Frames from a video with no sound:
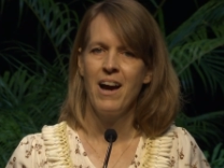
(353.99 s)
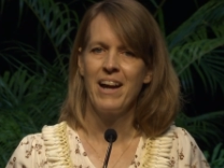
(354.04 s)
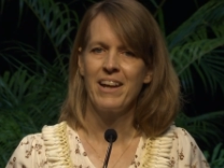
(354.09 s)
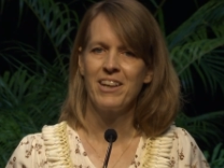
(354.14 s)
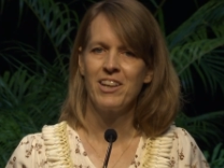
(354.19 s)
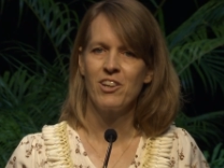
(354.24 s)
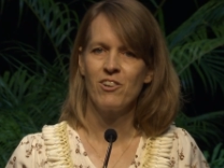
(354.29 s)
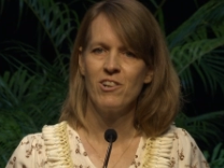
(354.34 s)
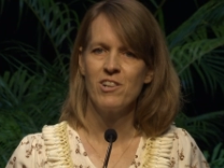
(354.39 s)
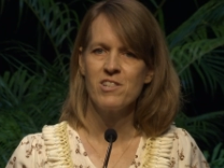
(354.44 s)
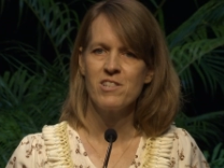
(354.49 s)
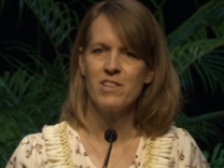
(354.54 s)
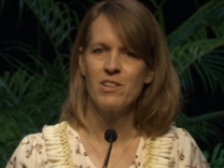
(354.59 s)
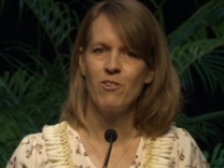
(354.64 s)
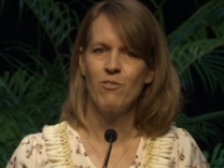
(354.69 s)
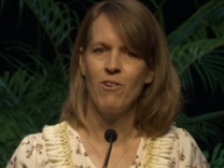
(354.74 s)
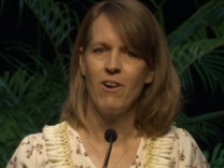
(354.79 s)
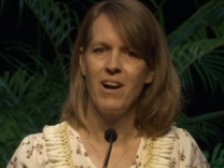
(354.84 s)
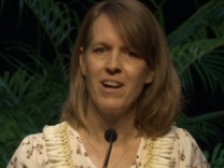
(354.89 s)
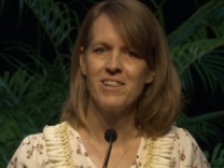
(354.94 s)
I
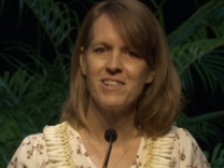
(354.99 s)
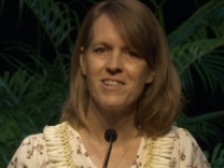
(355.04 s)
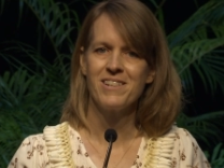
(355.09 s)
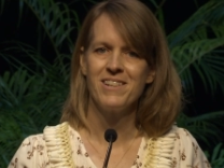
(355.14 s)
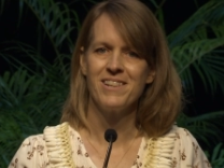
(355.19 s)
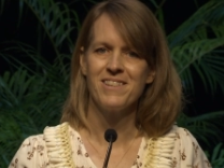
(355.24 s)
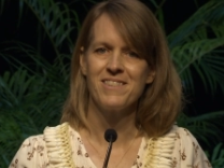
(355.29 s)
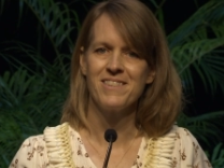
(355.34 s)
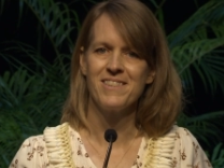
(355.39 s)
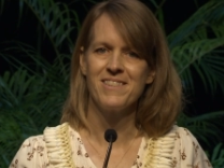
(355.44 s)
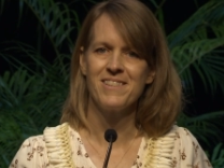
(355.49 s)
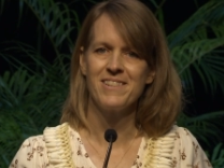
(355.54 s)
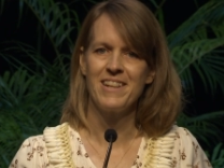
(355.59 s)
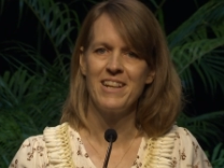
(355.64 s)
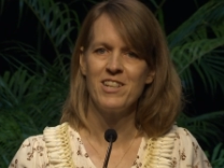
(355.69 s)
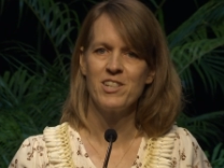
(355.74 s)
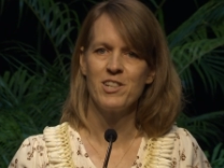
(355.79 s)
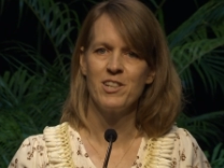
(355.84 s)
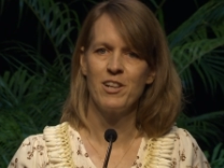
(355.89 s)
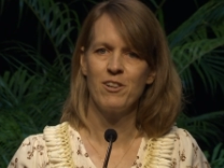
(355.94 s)
curiously watched as the
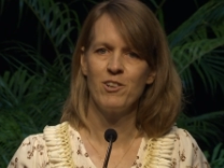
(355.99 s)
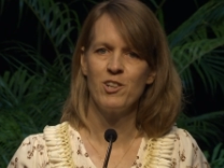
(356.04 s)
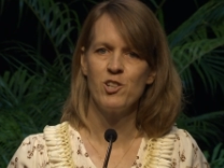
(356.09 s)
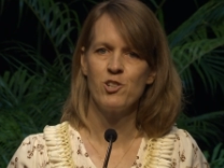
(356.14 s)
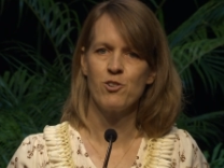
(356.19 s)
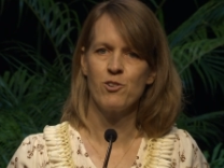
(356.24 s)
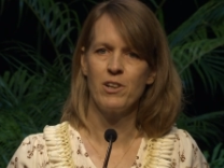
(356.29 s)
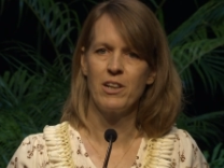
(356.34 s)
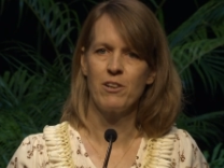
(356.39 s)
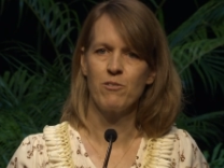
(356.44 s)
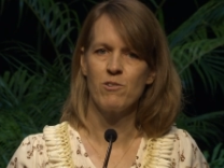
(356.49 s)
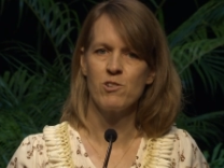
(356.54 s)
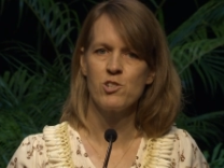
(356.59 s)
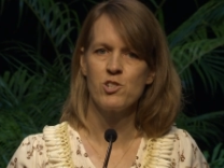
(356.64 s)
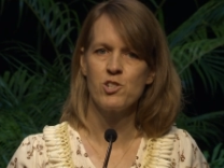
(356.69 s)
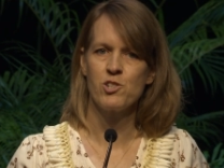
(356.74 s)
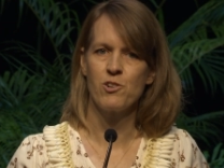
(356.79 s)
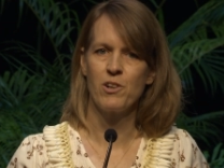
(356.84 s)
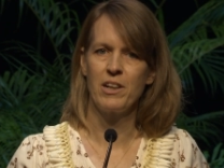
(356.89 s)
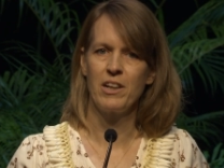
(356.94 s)
stationary train
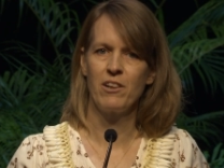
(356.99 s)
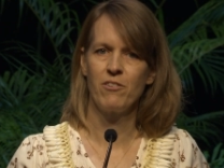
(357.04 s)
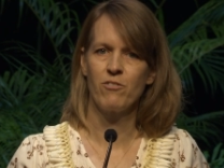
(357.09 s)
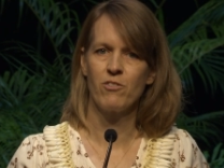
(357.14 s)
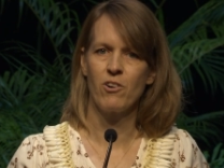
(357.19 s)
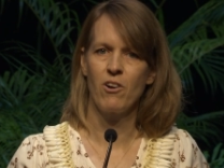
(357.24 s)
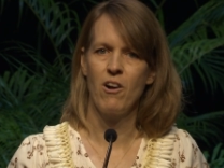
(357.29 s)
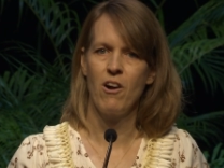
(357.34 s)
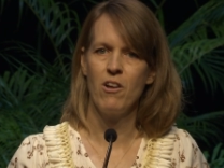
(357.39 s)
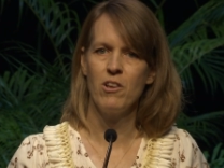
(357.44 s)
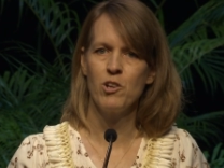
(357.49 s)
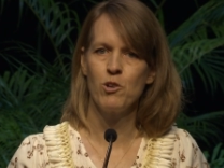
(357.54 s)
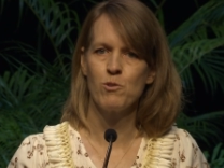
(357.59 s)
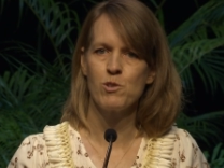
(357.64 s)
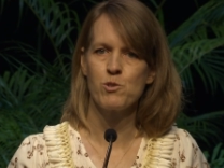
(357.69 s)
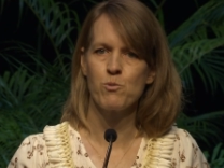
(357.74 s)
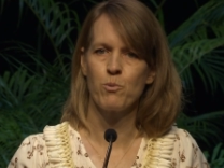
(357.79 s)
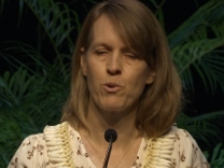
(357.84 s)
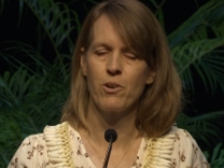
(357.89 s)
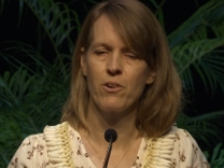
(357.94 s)
was straining for all it
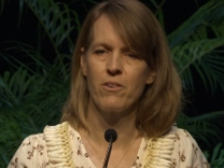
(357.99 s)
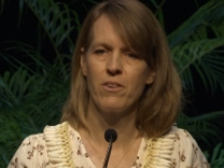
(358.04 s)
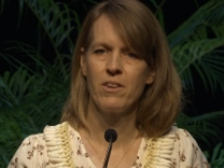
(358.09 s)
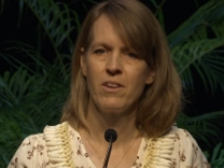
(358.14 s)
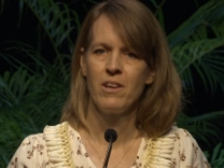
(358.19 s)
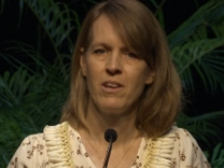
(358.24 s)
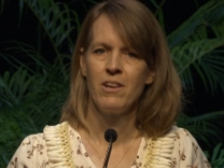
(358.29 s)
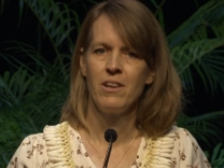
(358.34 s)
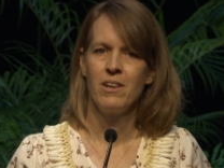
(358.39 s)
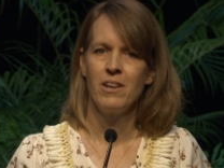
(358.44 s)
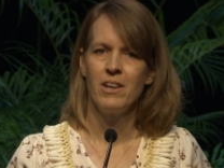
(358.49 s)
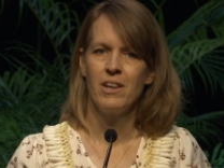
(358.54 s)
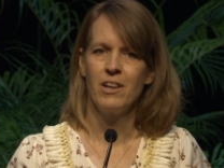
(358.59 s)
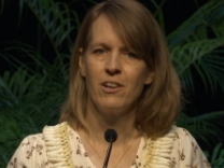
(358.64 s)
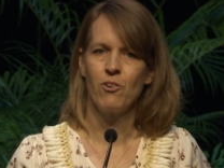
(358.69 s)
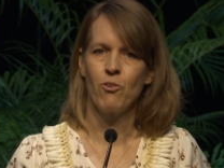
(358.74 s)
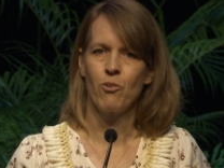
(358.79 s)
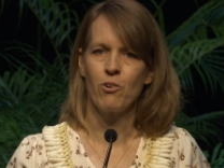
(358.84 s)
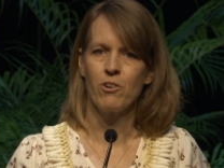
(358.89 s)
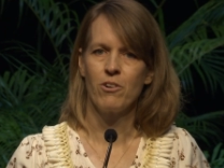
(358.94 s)
was worth
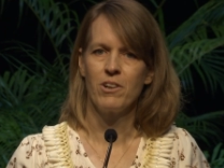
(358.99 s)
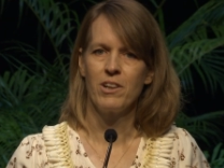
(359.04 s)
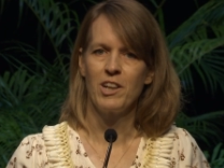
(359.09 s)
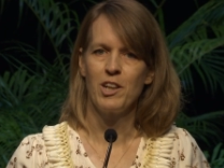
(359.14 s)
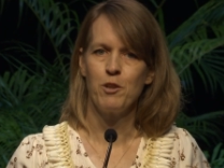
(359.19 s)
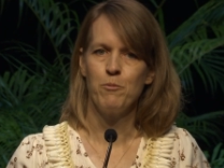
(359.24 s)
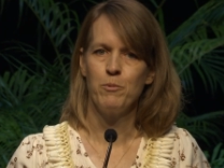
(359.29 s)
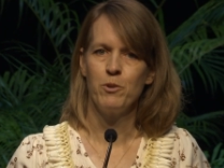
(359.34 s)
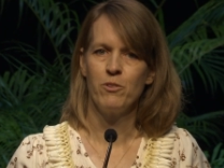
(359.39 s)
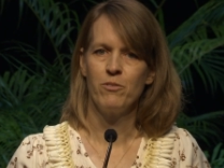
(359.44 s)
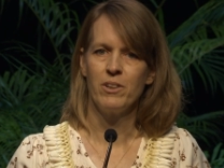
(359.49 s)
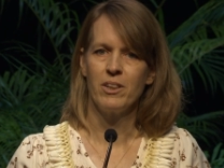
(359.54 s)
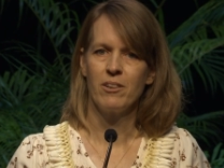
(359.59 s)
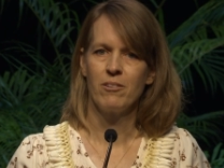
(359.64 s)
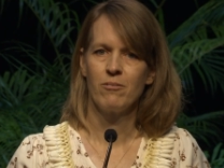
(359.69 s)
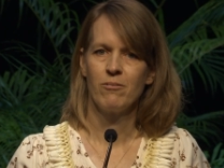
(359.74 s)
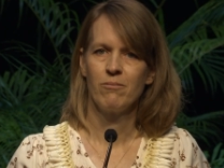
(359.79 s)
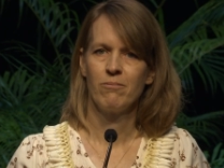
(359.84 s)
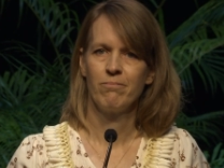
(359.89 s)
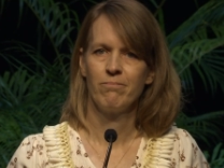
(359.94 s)
in order to get
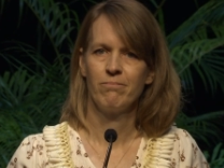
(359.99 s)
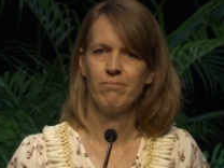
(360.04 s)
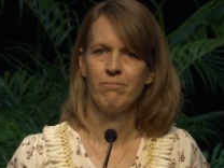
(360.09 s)
moving.